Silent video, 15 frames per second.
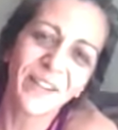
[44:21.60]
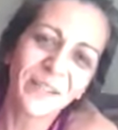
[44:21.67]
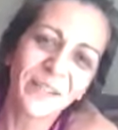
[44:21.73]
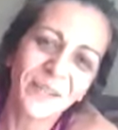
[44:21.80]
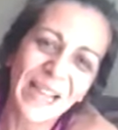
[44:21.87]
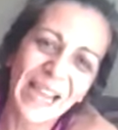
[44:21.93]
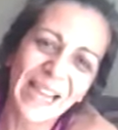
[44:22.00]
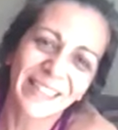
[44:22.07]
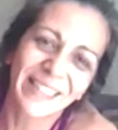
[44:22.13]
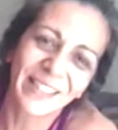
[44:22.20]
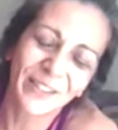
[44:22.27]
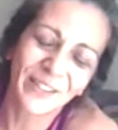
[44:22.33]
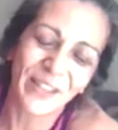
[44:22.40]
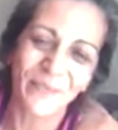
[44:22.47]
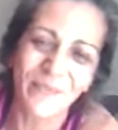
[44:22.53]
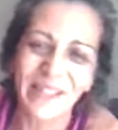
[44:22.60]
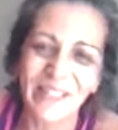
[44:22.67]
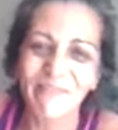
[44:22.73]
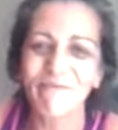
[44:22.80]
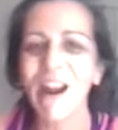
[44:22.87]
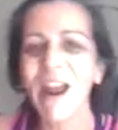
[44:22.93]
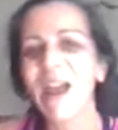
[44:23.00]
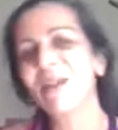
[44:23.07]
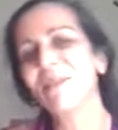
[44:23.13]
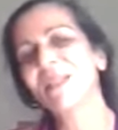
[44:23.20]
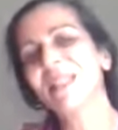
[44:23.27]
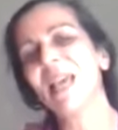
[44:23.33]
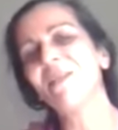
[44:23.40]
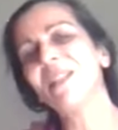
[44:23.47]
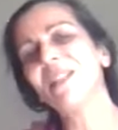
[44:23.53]
know we had to do so many
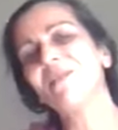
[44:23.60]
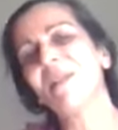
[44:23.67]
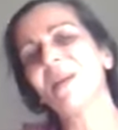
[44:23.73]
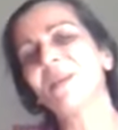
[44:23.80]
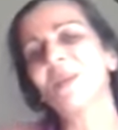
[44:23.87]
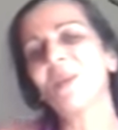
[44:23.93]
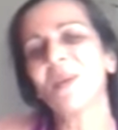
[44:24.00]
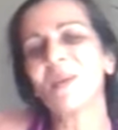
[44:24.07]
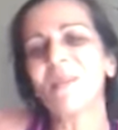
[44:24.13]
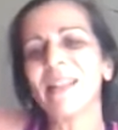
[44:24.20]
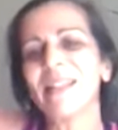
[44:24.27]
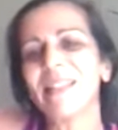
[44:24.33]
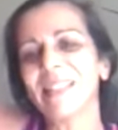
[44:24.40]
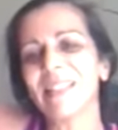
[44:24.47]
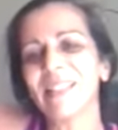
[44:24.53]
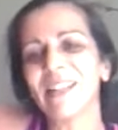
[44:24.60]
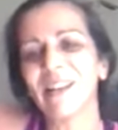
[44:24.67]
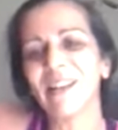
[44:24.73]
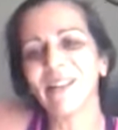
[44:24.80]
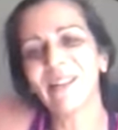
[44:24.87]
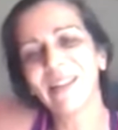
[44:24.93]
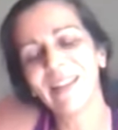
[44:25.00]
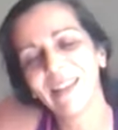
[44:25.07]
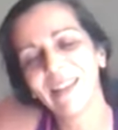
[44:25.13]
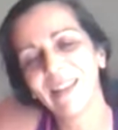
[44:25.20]
reps. How many reps were we meant to do?